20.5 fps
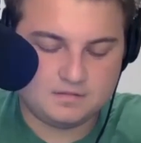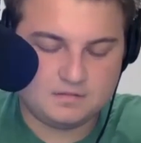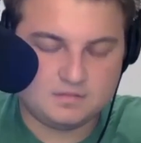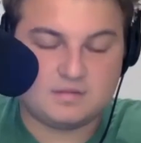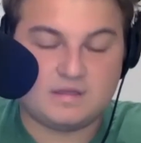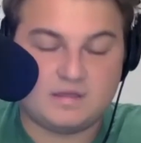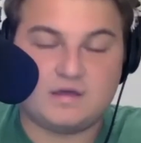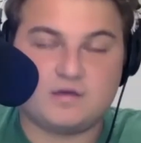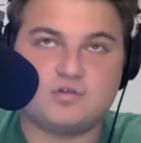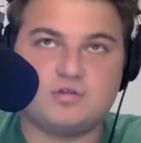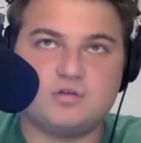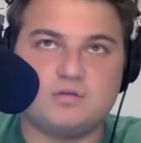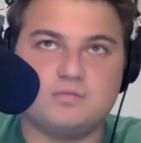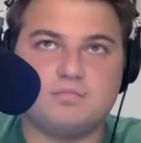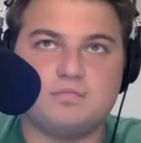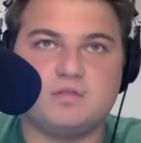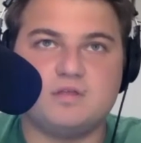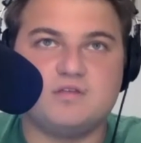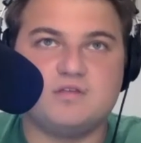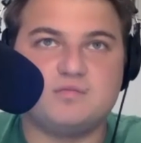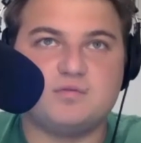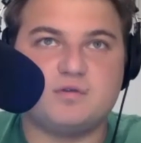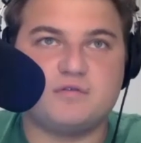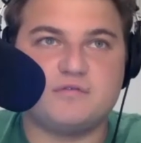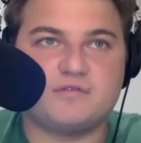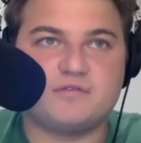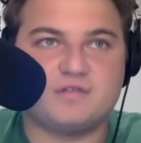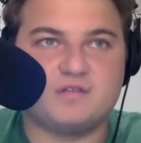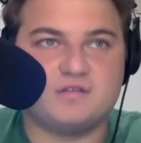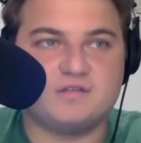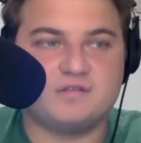That actually leads
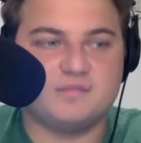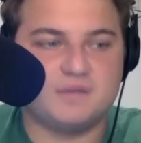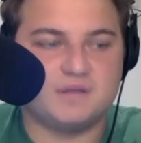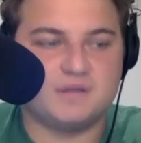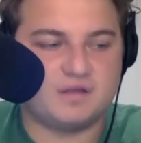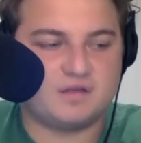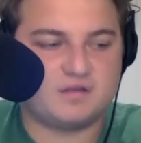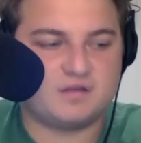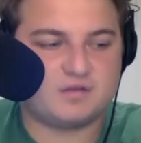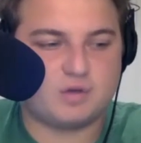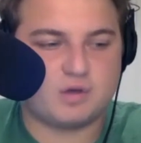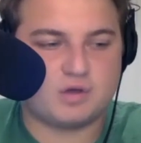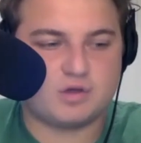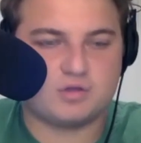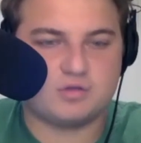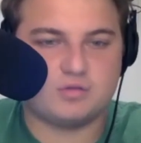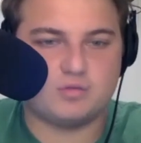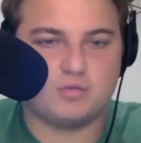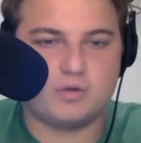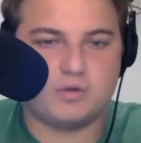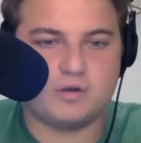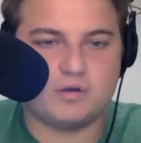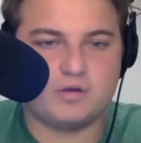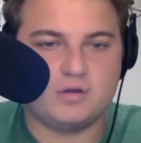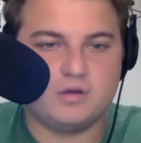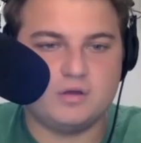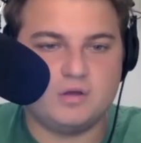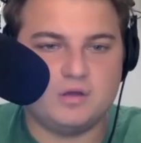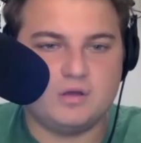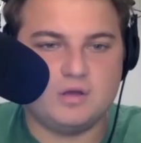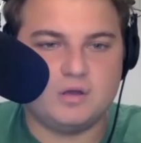perfectly to my next question.
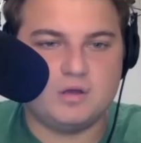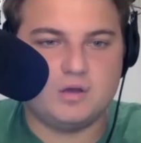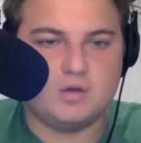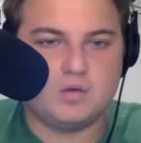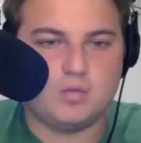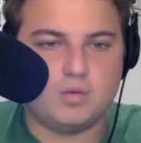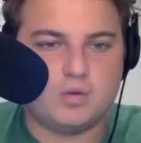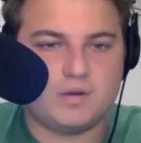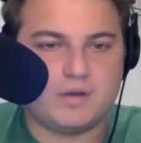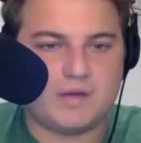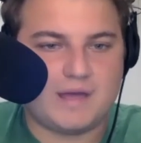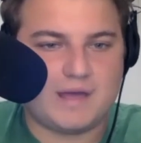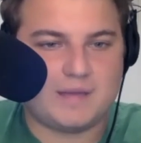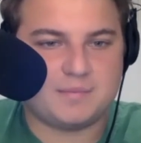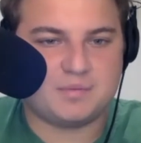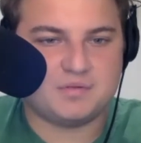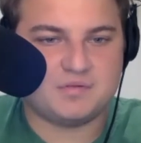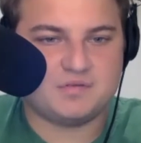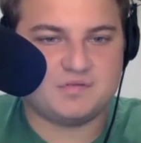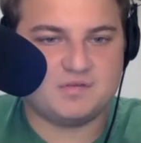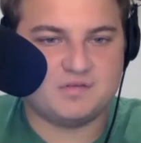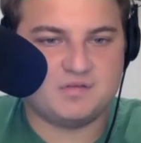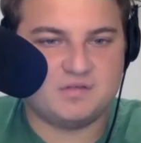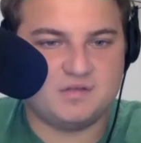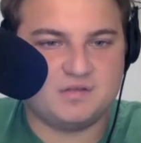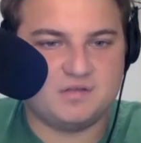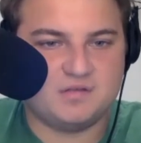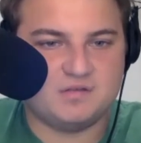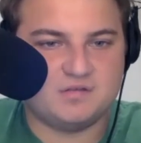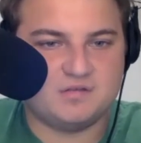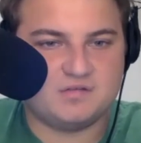What happened to
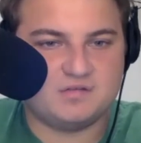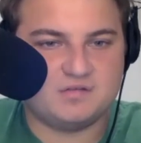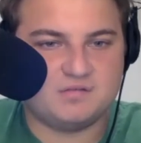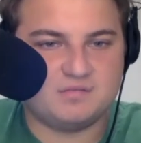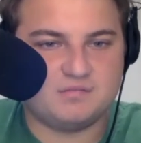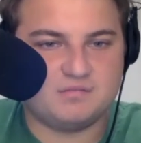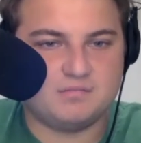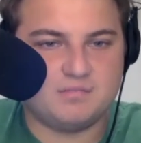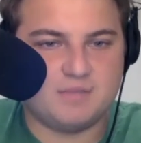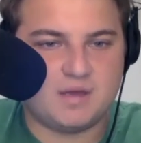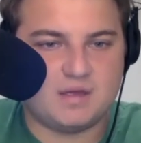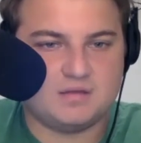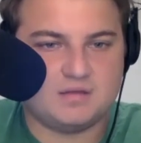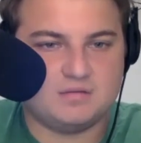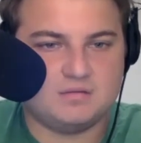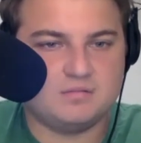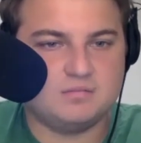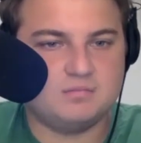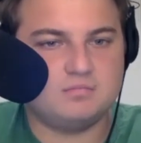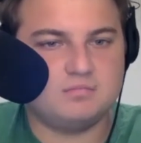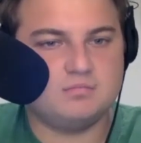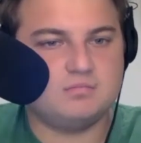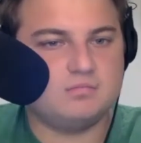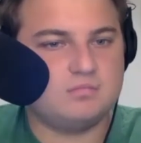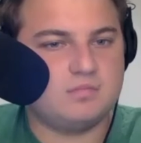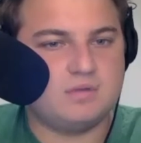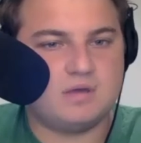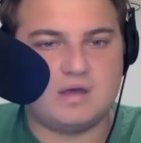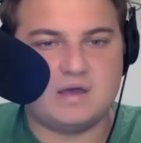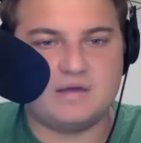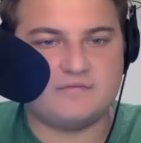these men
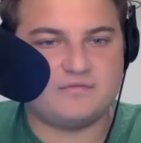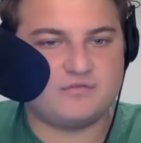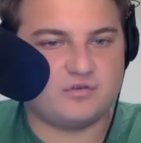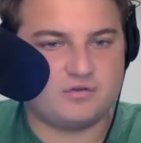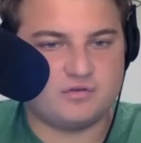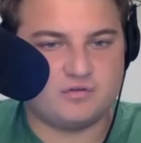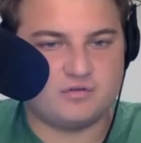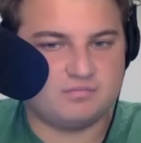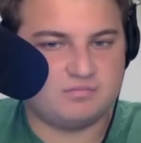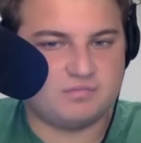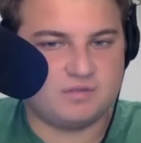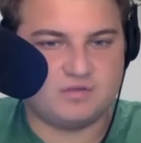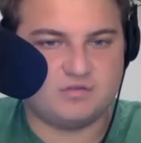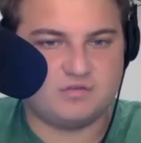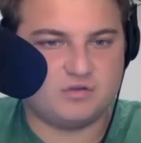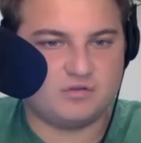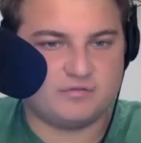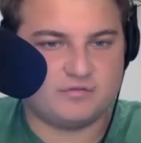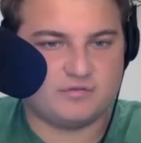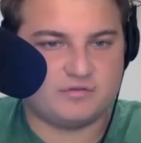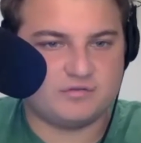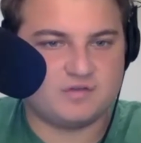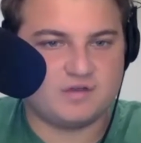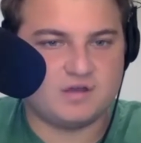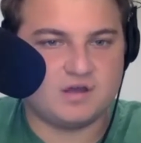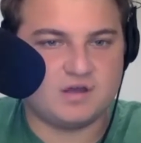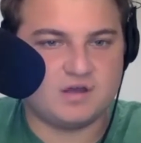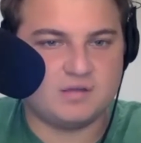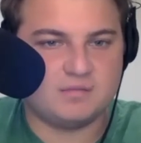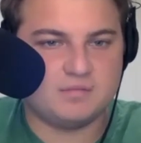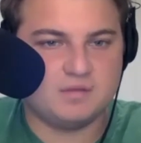after they served their
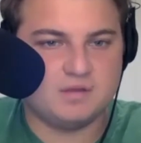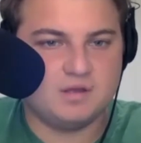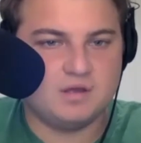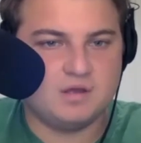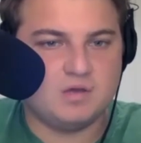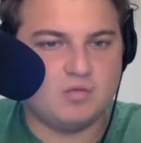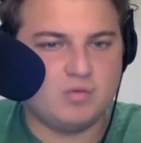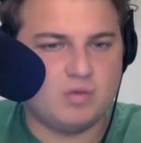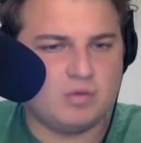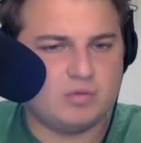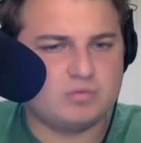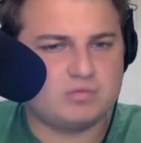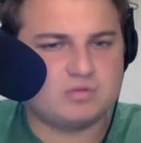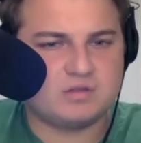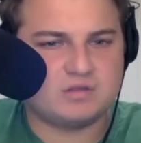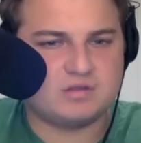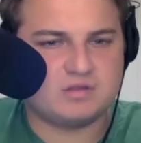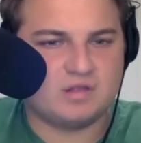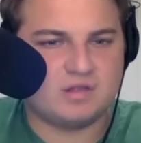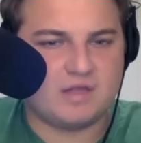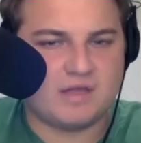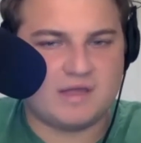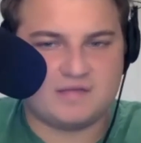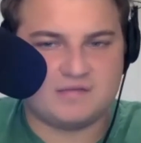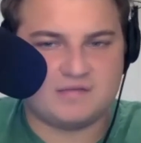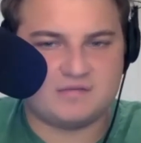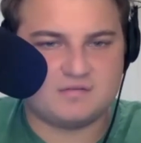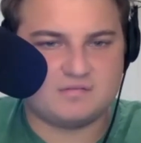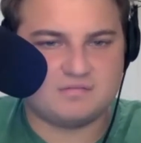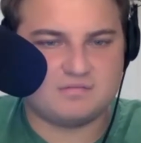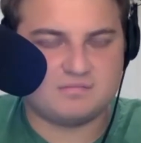time? When did the
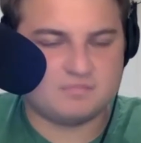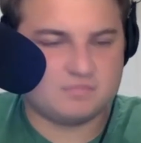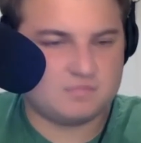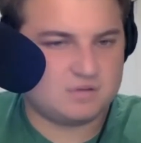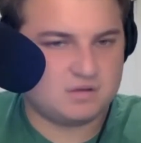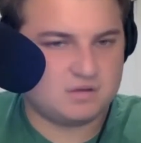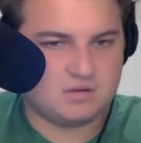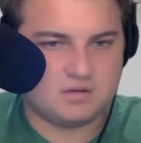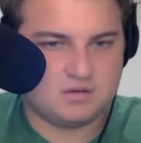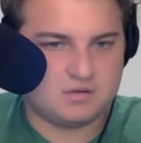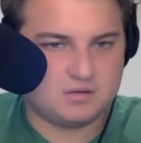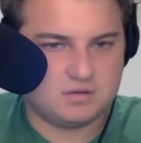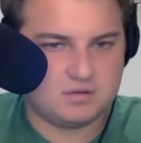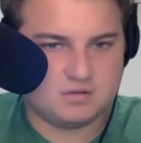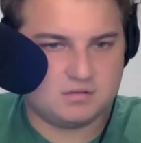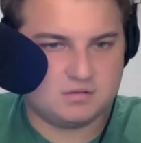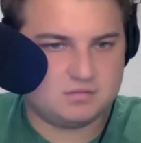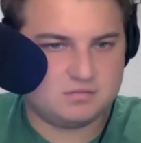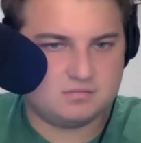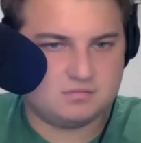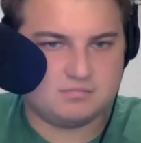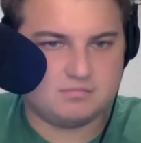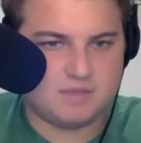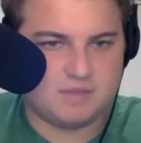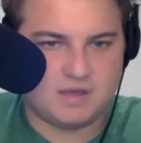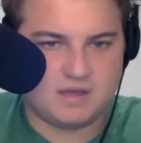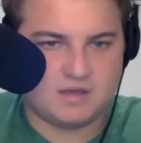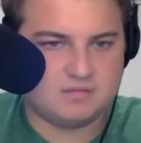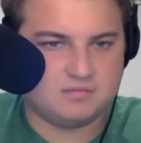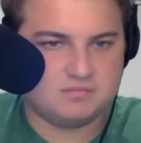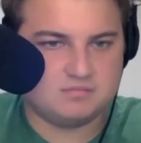last
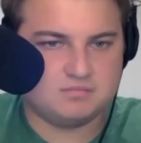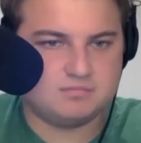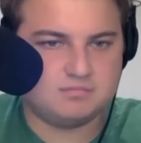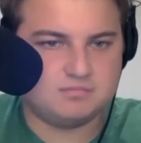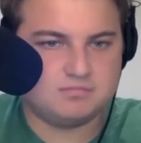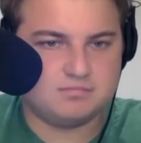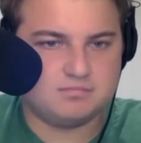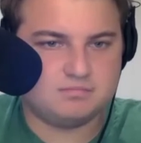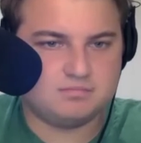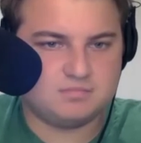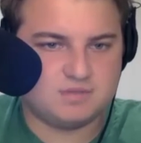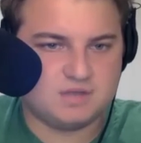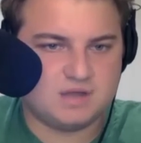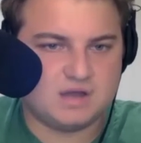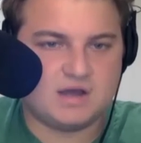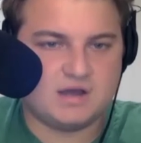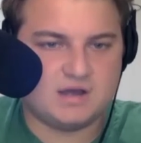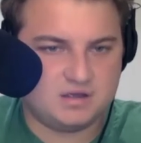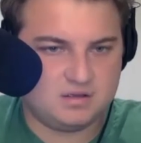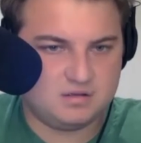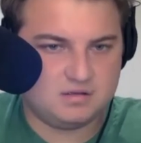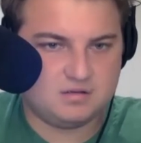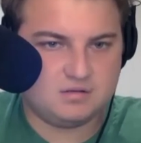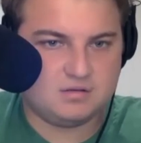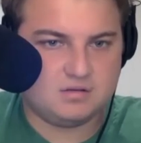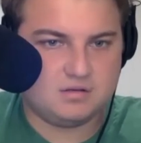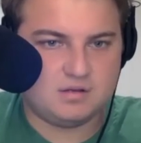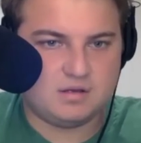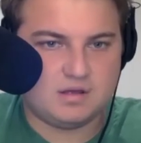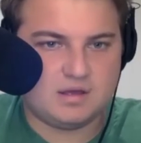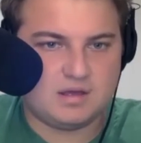man die,
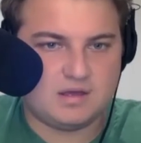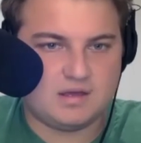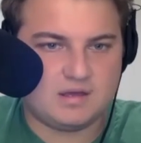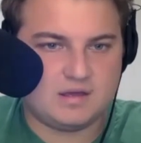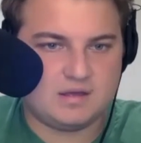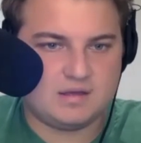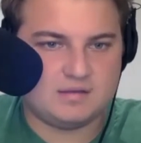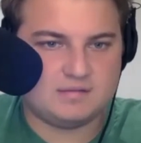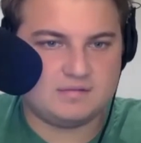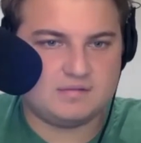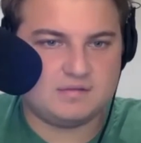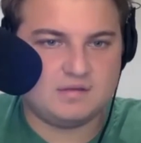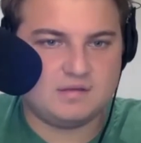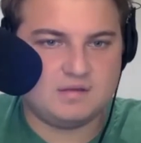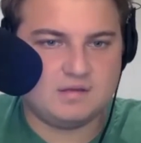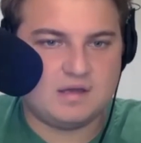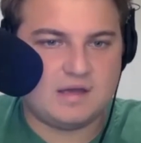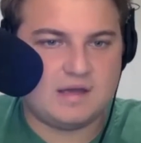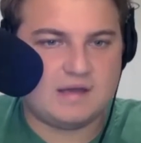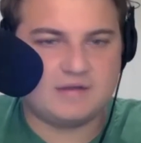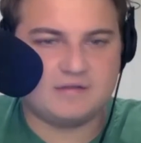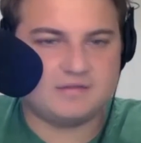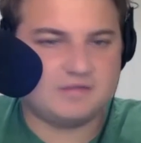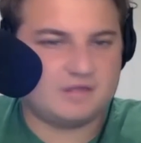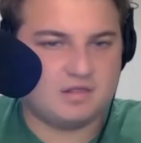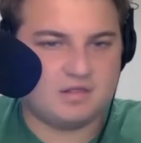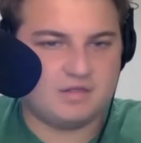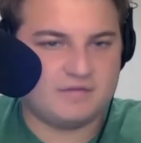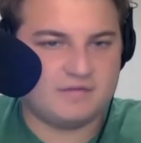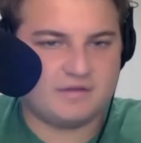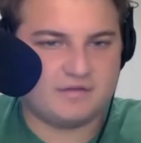and how did they
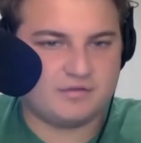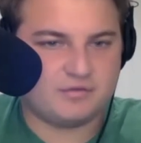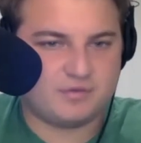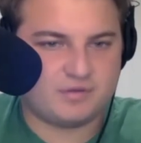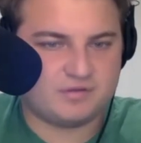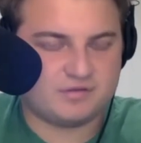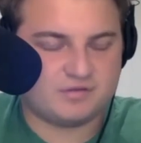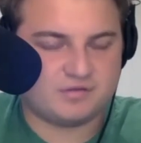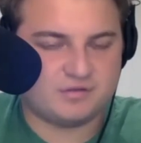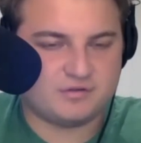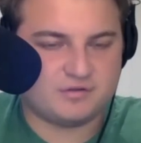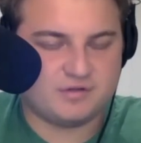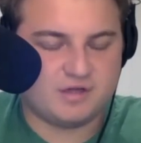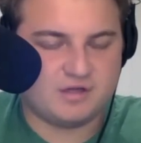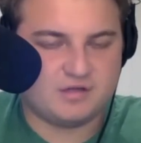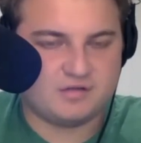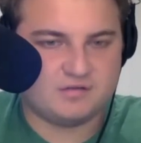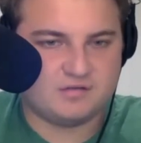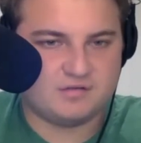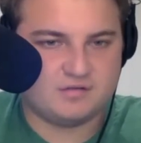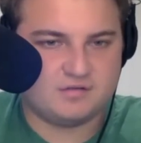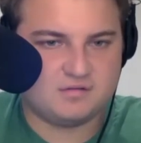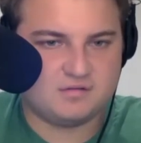live out the rest of their days?